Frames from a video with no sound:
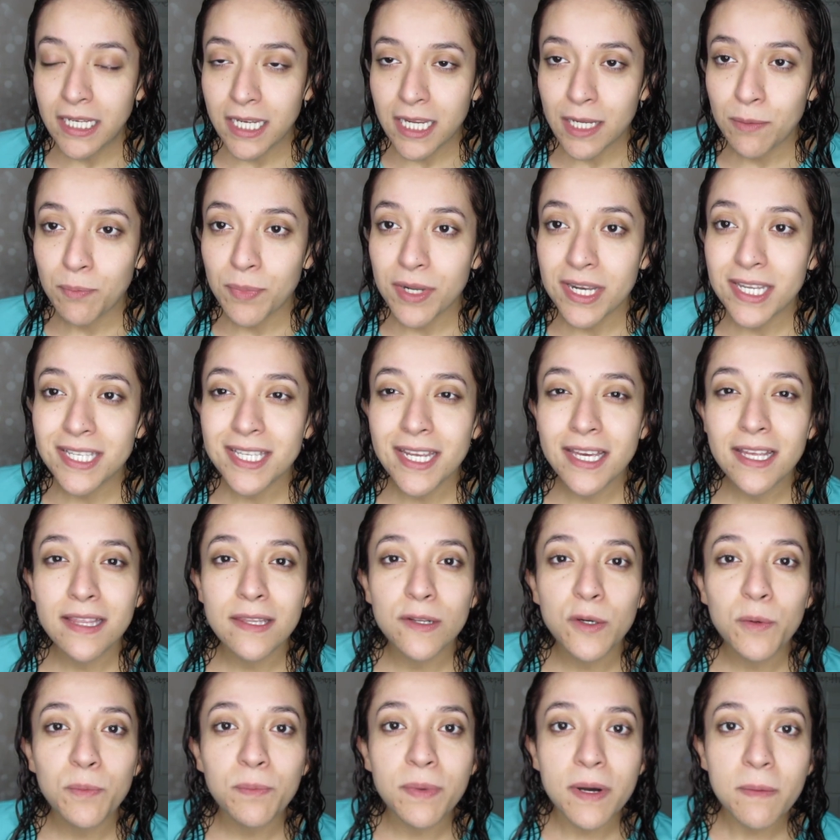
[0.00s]
it, but it's like a
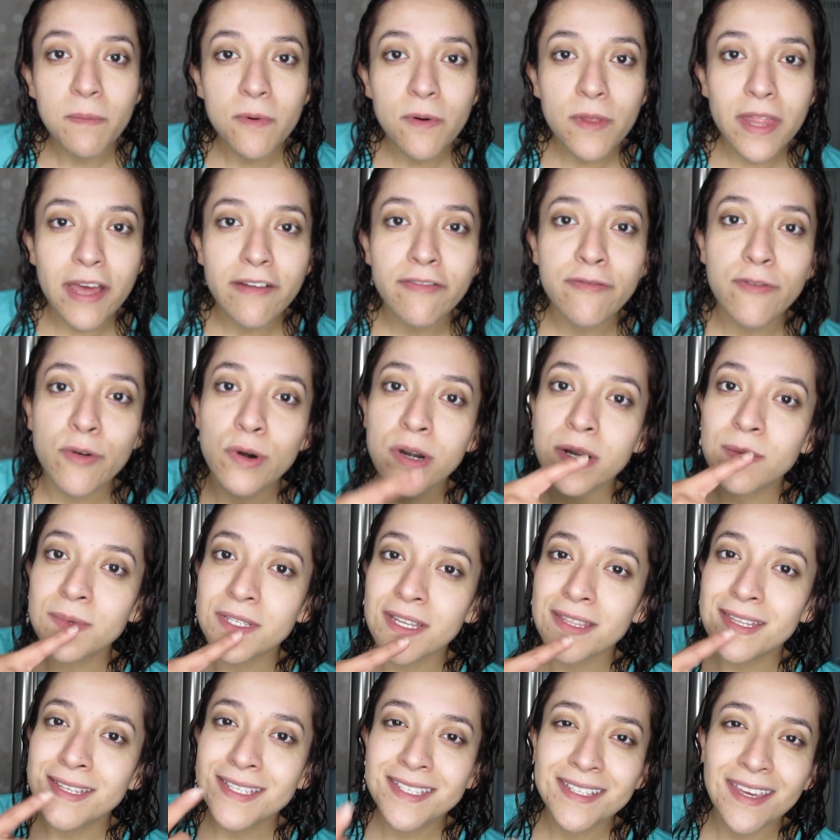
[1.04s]
little bubble that forms
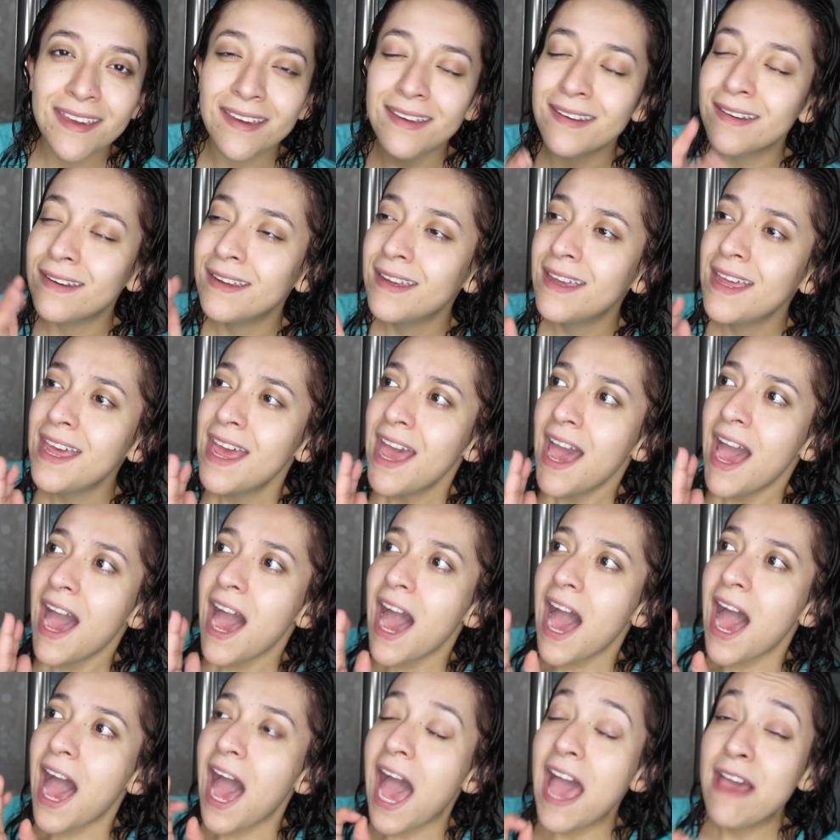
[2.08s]
on the skin.
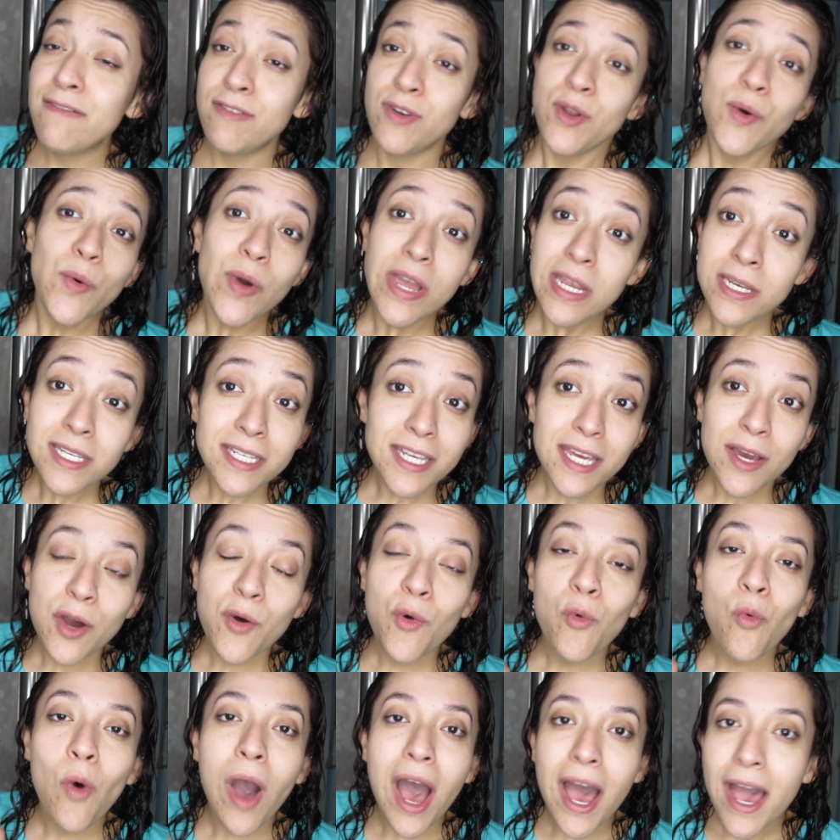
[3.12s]
I have no idea
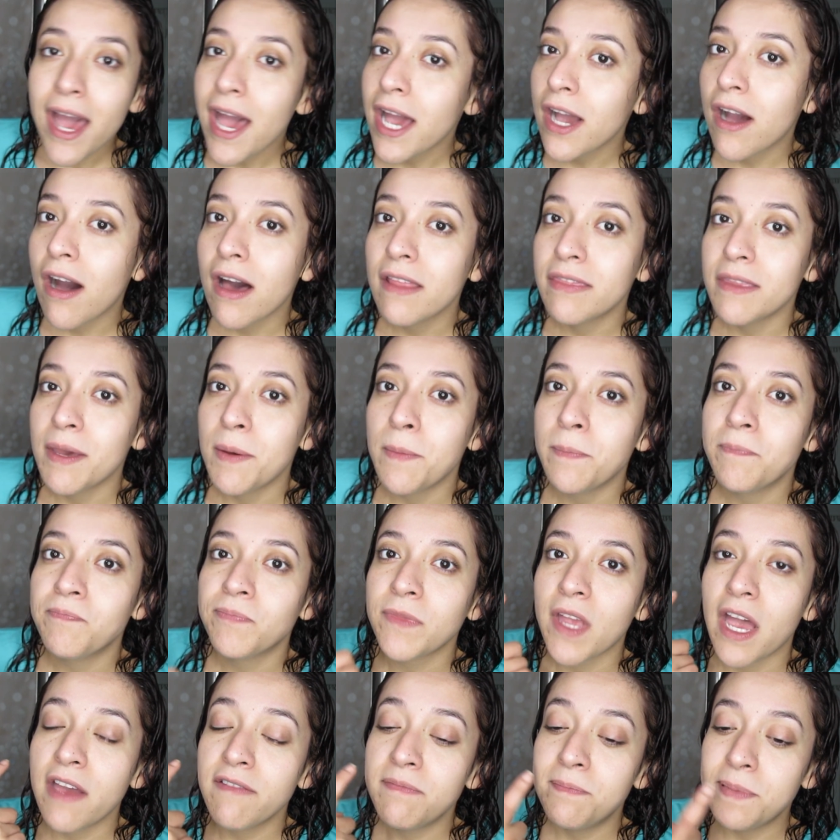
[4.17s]
why I got them.
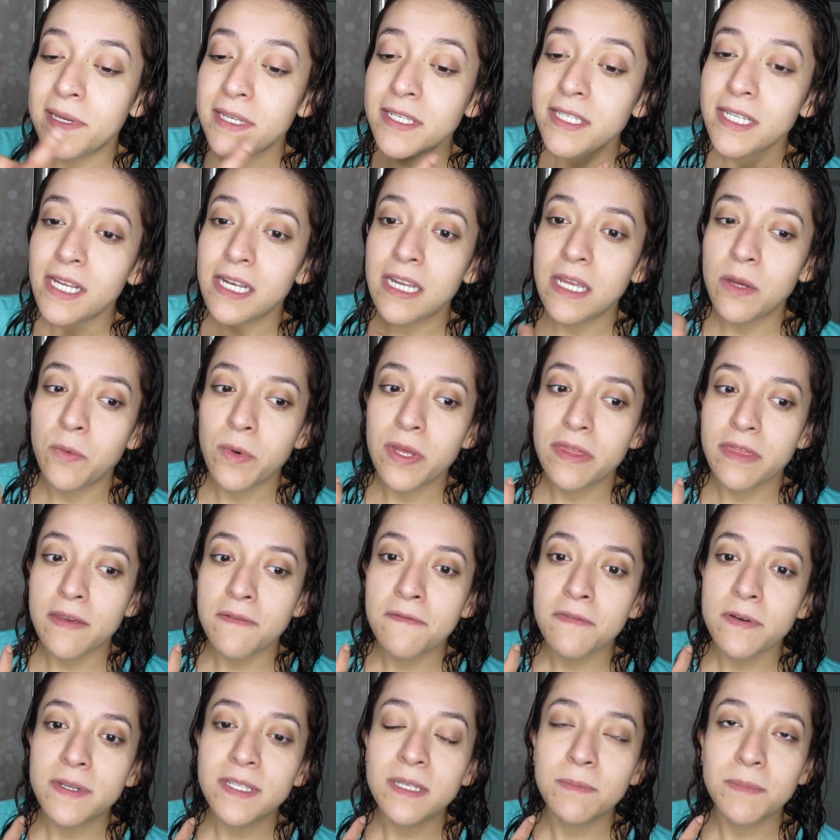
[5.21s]
I've been dealing with them
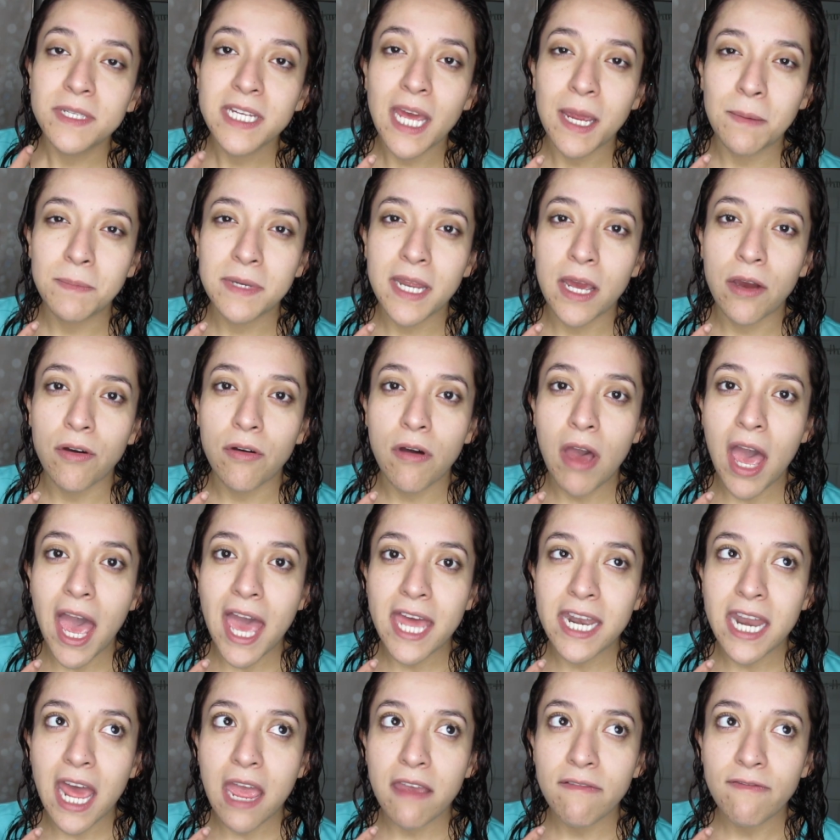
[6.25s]
for some time now,
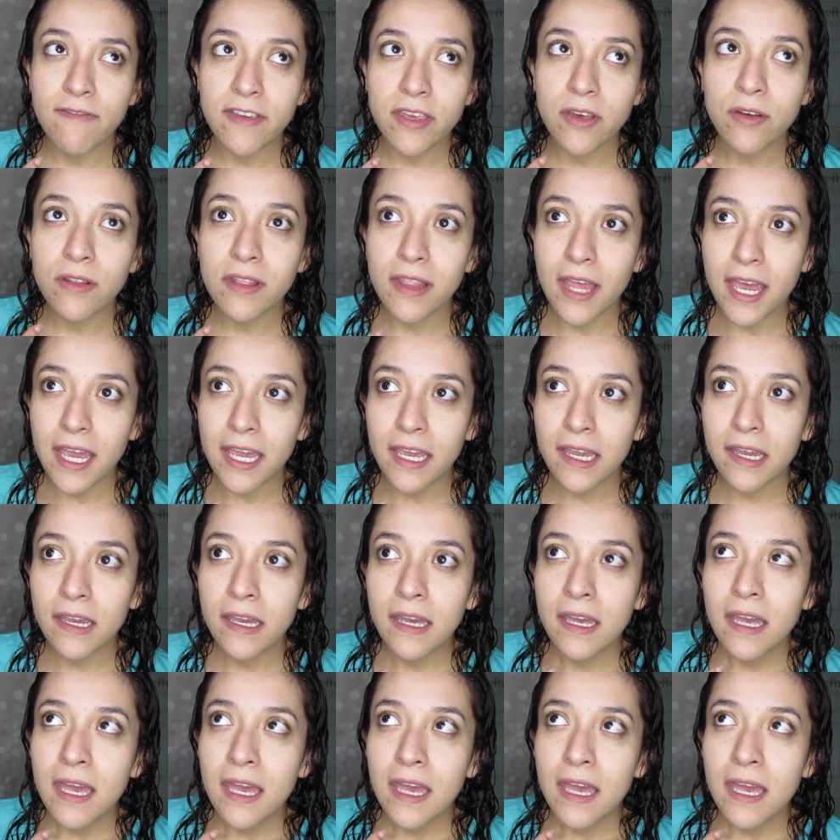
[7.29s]
and I feel like